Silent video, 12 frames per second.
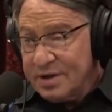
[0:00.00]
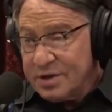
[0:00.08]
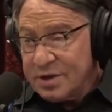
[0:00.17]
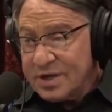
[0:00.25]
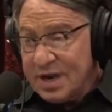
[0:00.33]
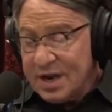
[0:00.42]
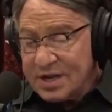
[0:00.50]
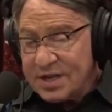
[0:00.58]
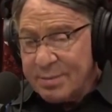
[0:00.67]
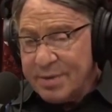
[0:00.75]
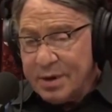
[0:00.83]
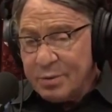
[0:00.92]
So it's not like
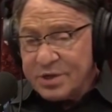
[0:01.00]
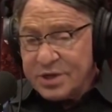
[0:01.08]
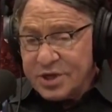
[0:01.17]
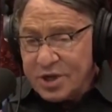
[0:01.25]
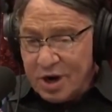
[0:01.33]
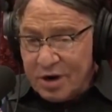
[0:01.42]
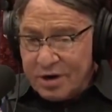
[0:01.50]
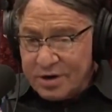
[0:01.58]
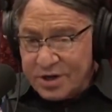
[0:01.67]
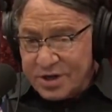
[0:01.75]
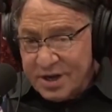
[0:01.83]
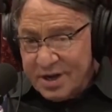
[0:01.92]
somebody was in
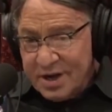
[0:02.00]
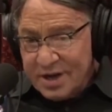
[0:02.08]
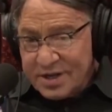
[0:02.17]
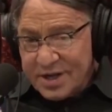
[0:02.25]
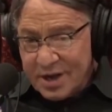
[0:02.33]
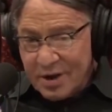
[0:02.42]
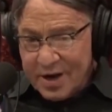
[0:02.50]
charge and saying,